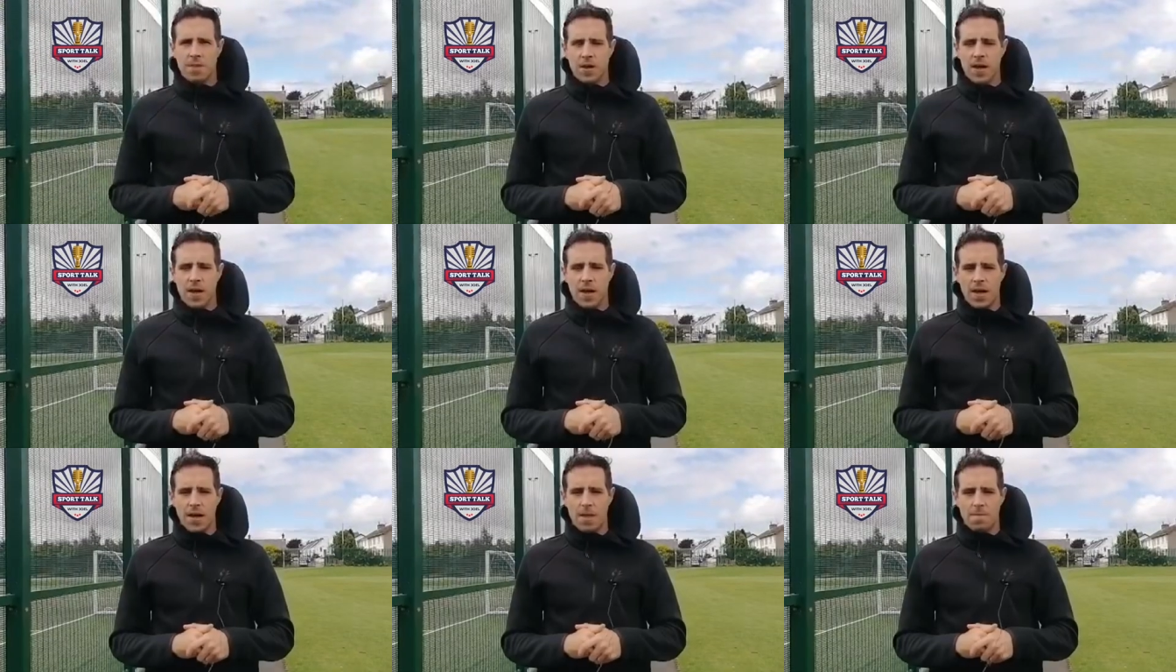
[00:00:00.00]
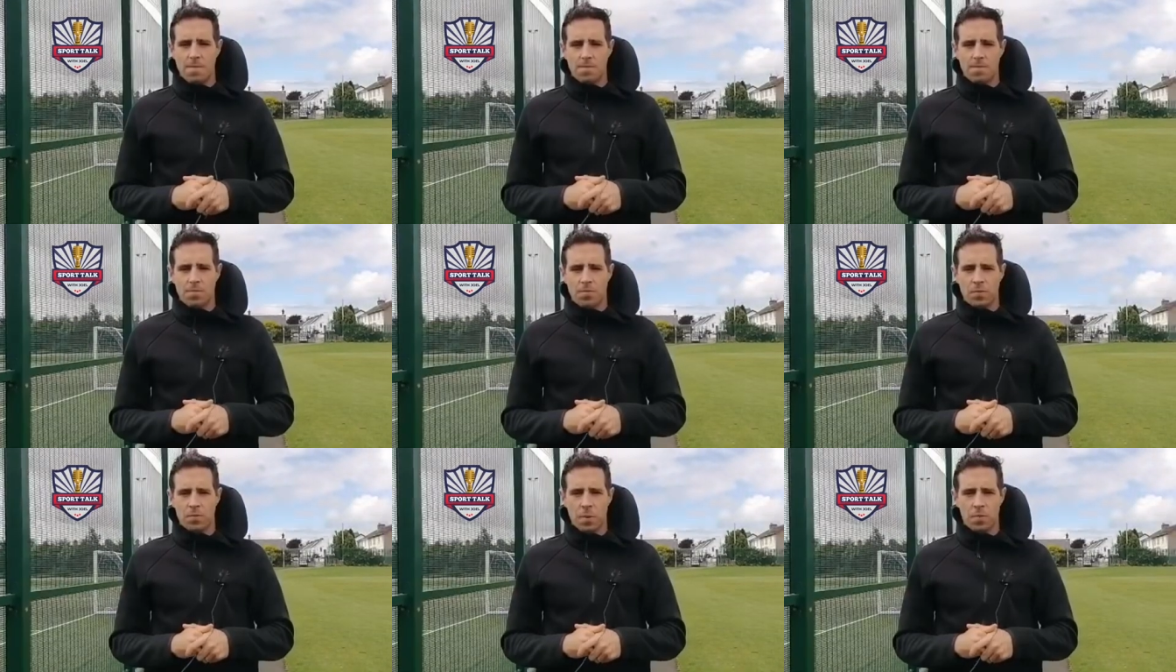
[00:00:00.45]

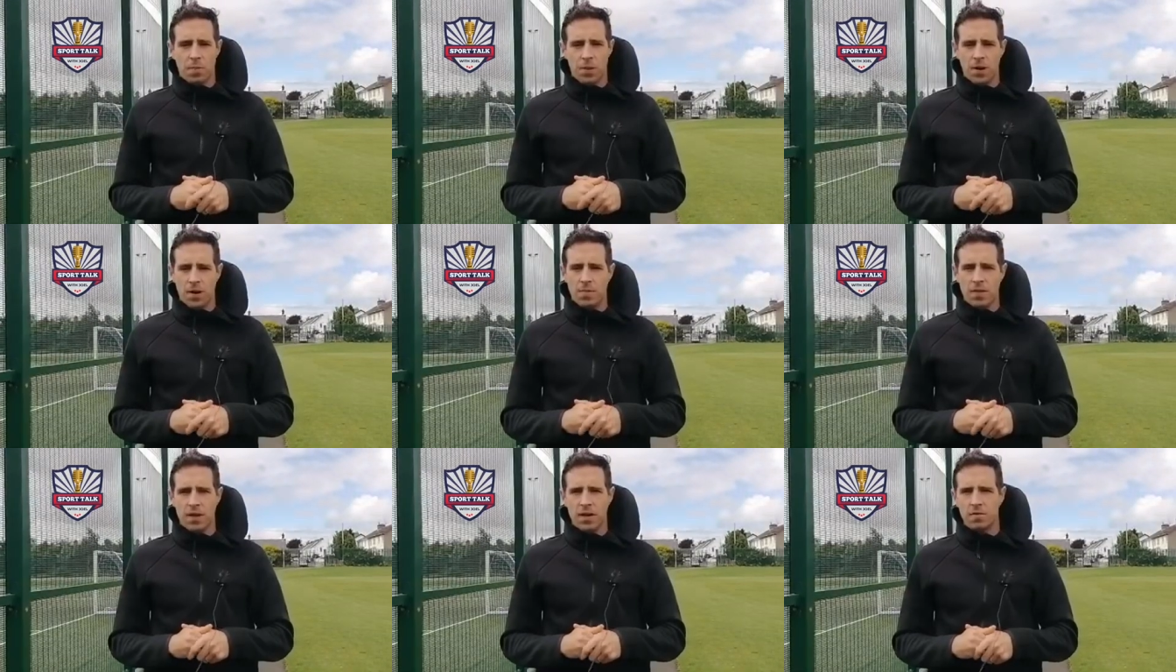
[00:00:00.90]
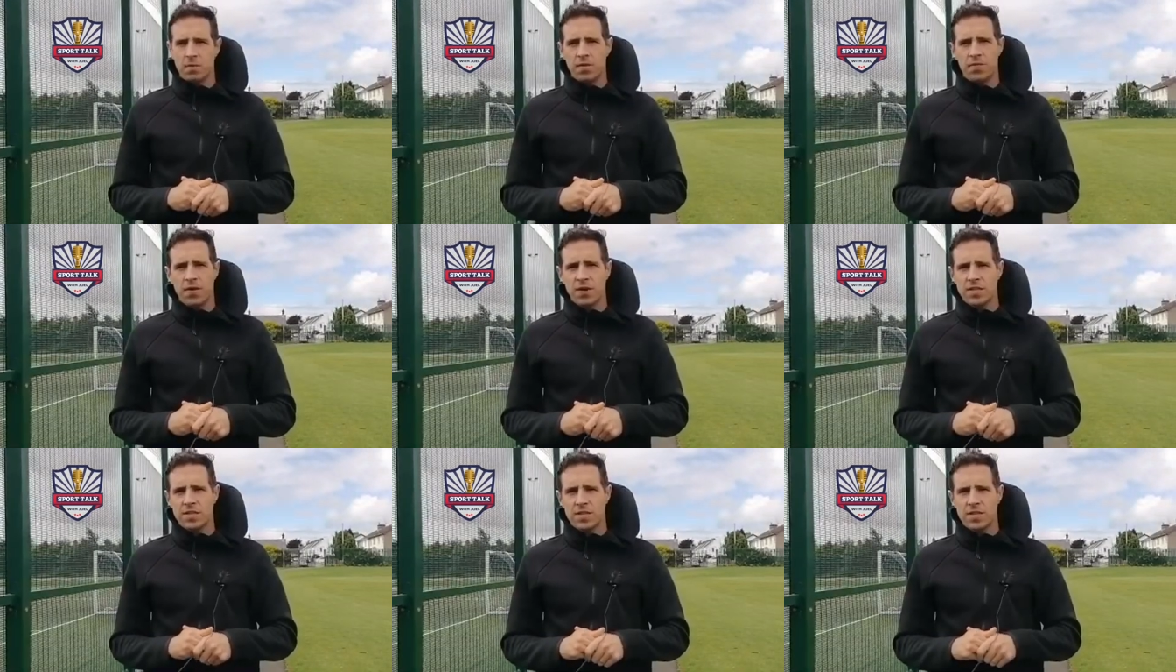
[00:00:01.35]
But Ballymena will
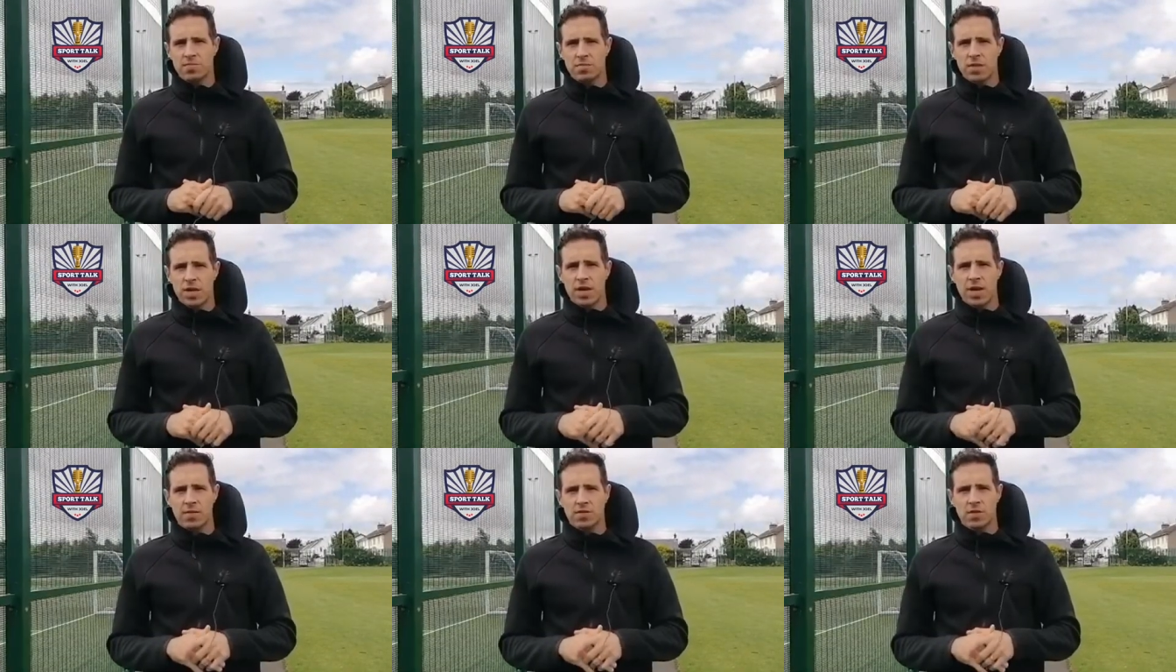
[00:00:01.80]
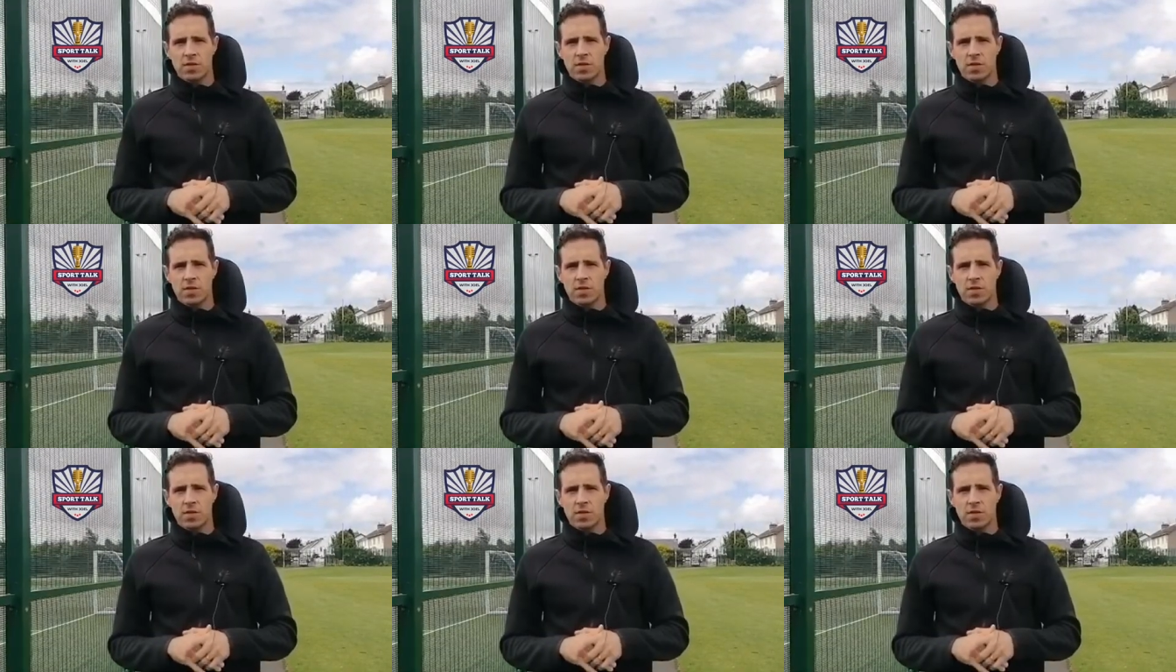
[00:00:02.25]
fancy themselves,